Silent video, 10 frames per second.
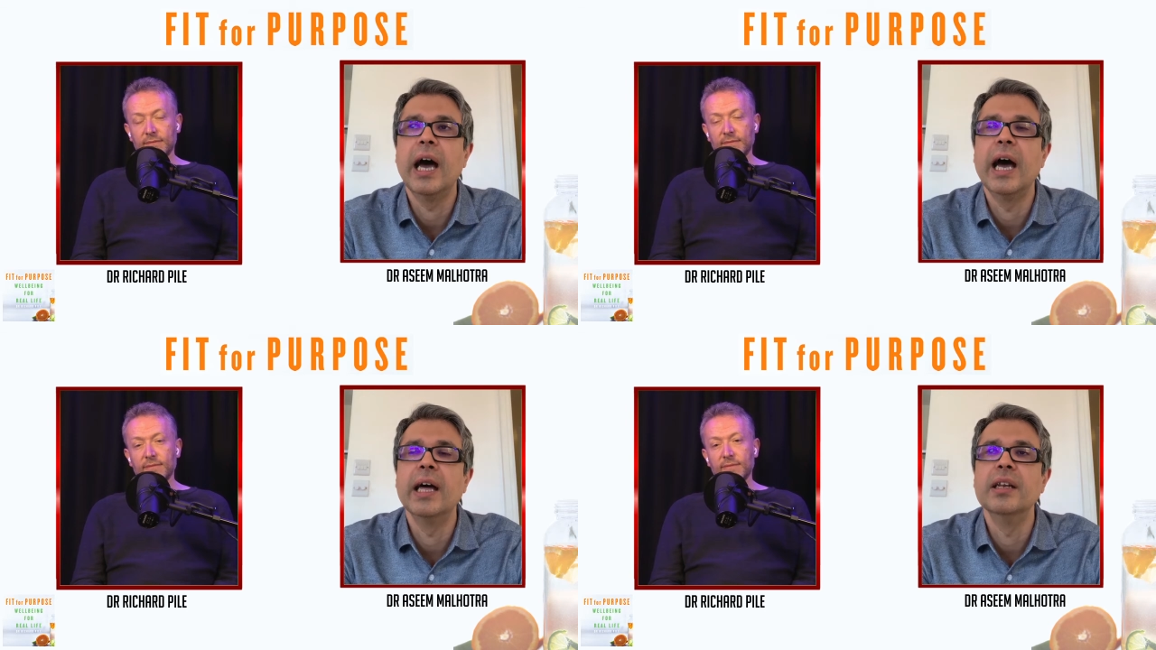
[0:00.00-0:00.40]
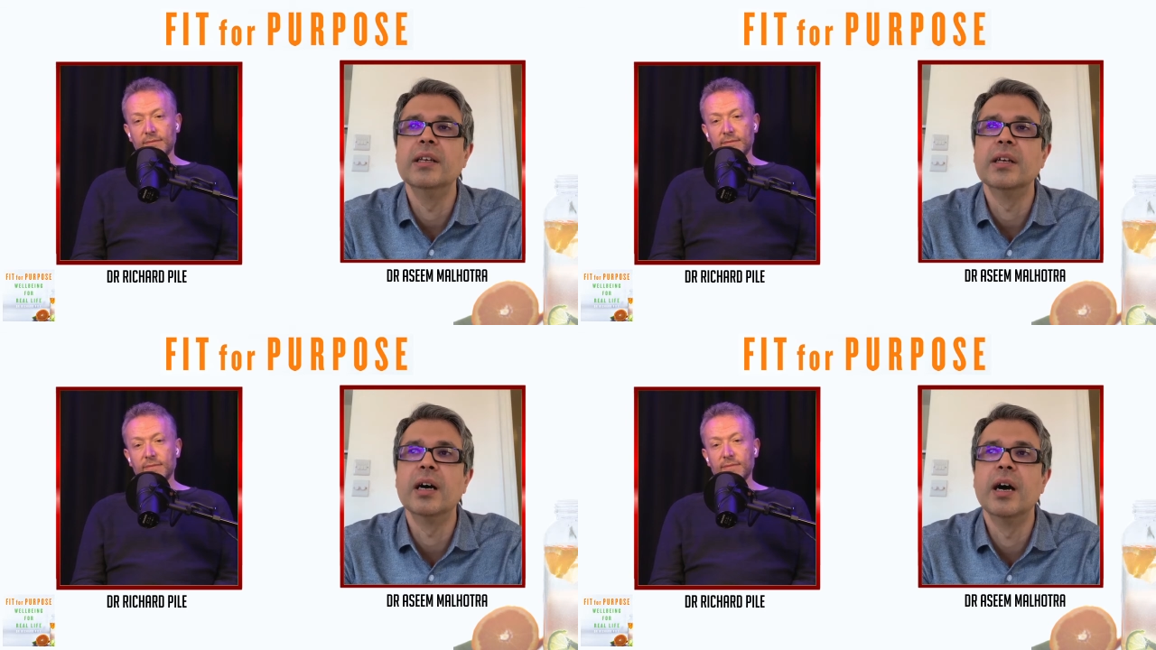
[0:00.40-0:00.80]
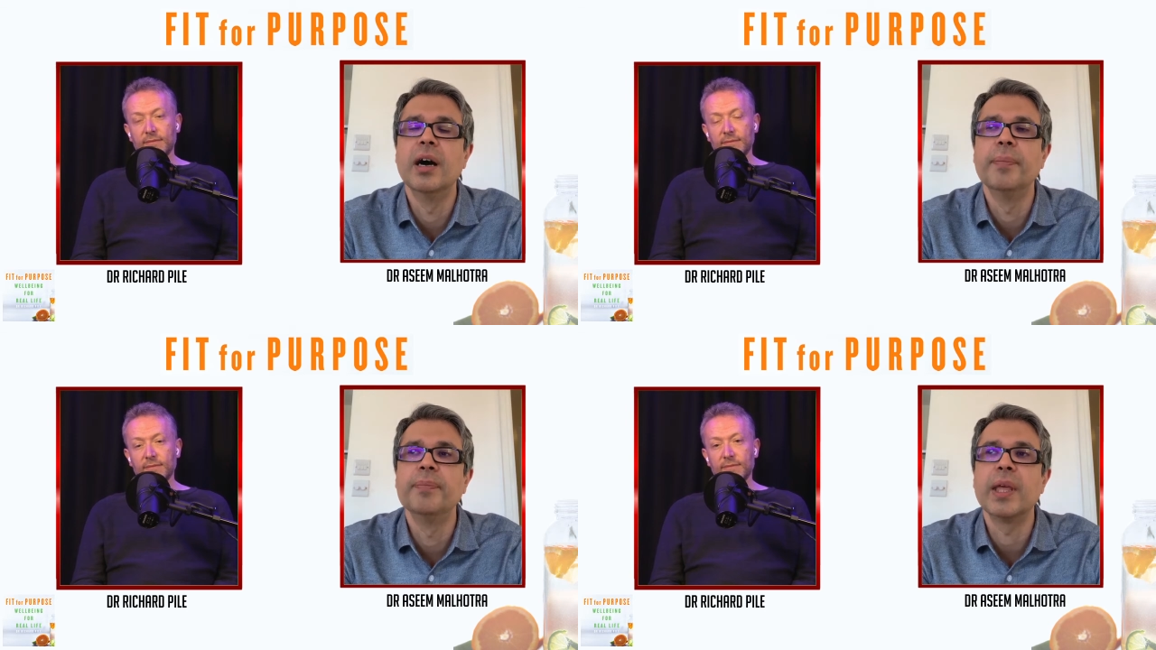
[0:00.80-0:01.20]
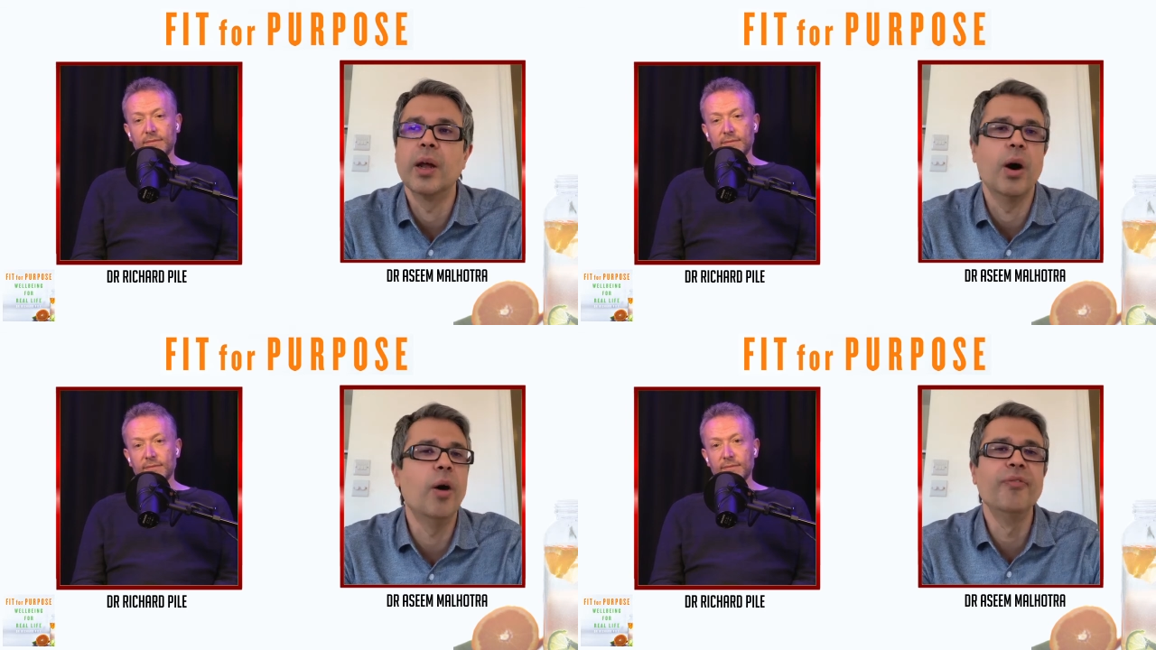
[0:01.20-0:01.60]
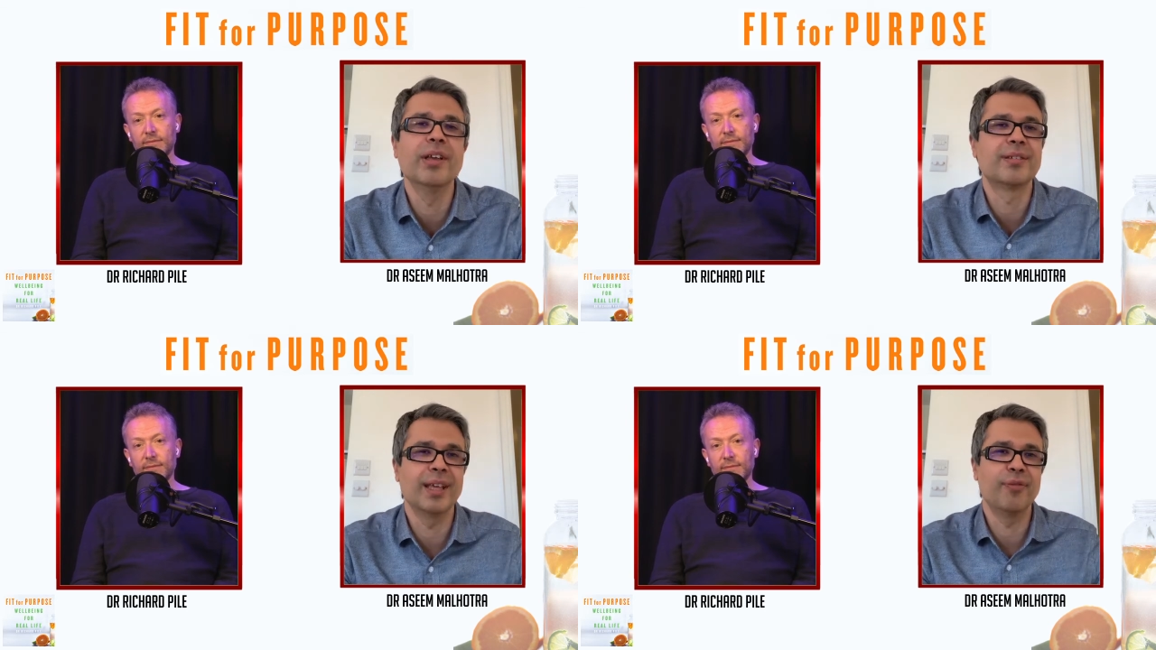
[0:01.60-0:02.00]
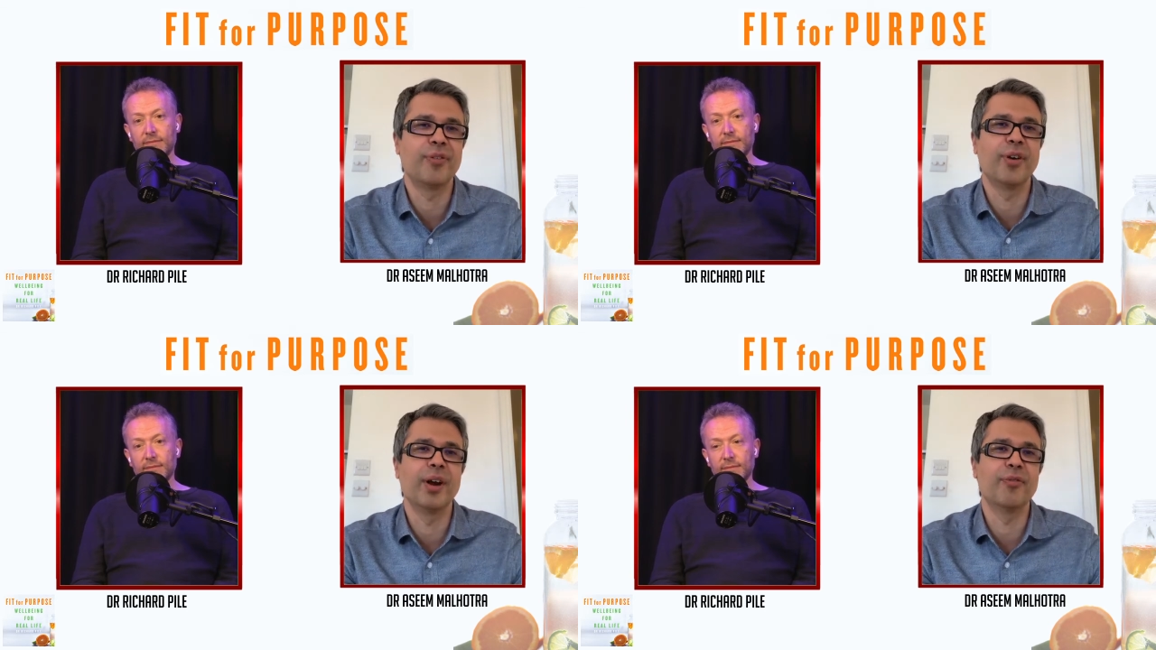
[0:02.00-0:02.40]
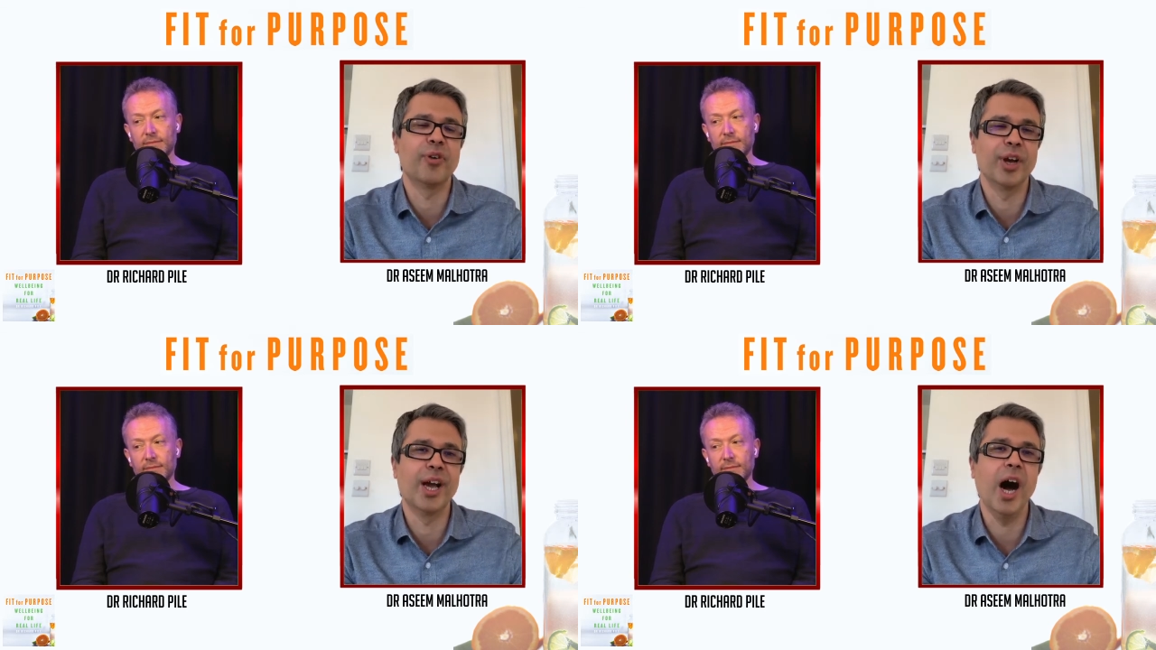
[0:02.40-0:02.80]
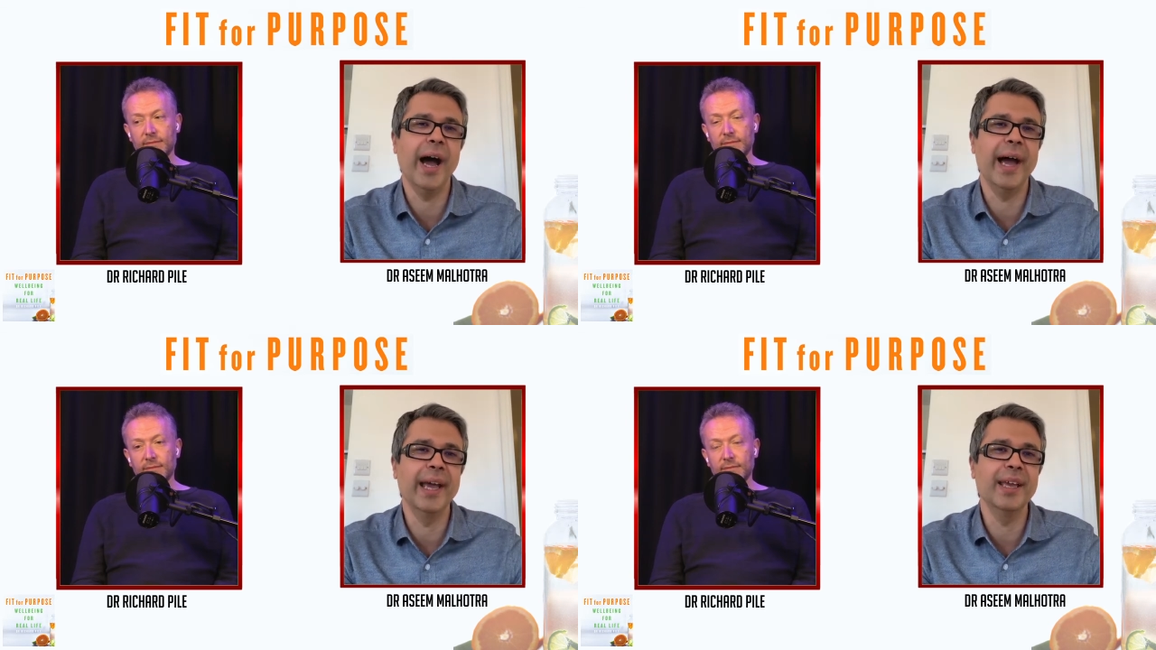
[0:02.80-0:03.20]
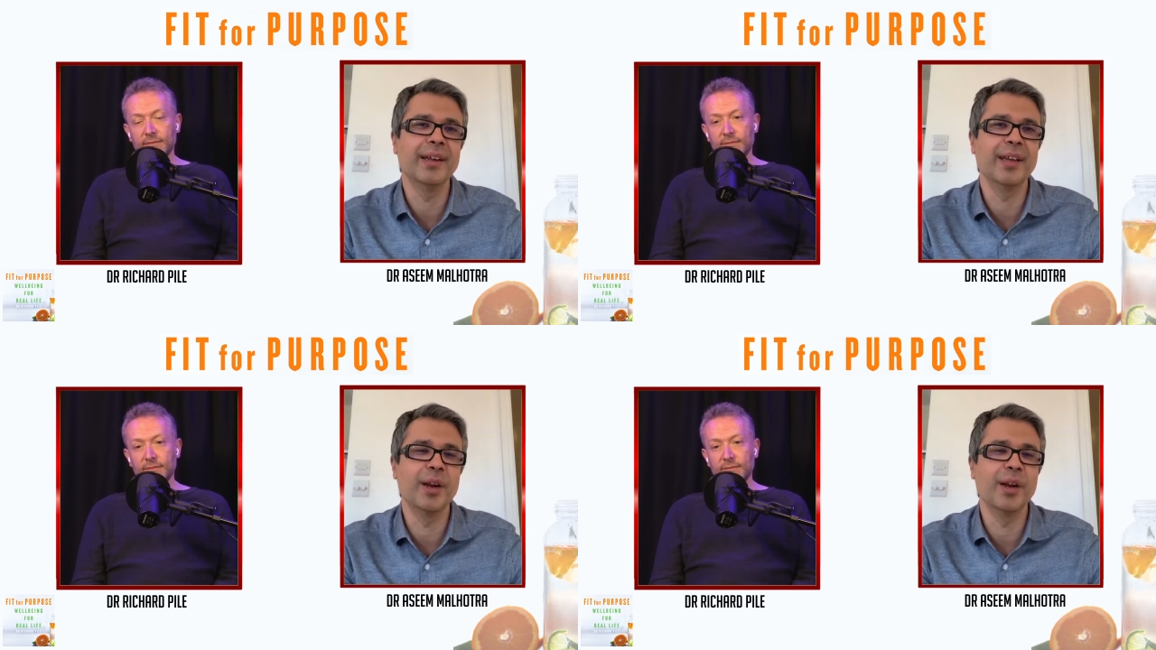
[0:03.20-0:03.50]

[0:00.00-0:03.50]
Speaker 1: And, um, you know, obviously for, for a guy,